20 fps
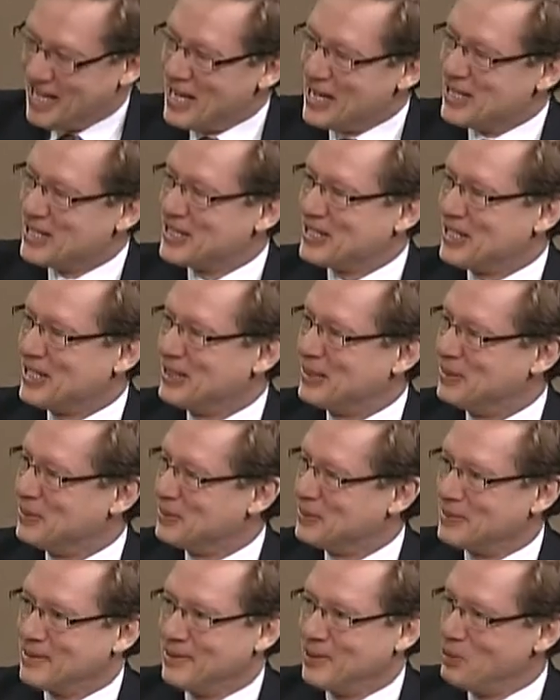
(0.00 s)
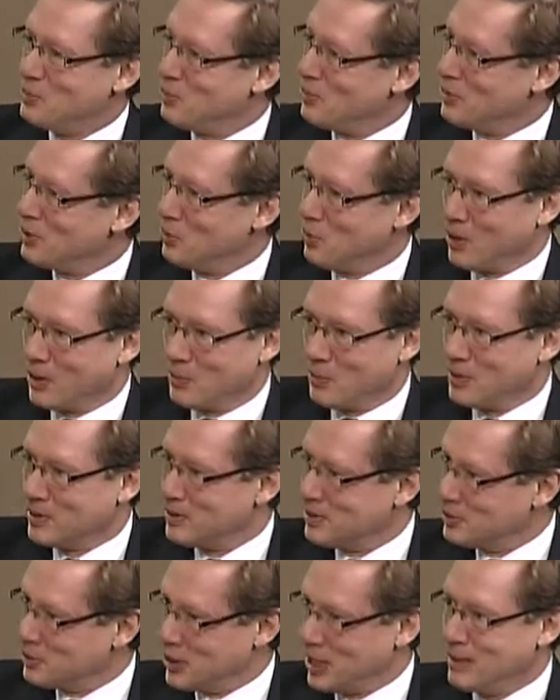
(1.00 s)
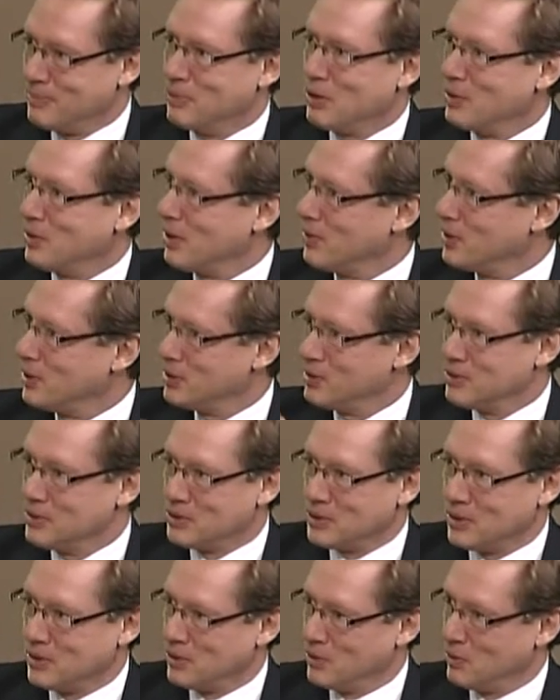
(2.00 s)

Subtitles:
So you work with the chamber on those, or you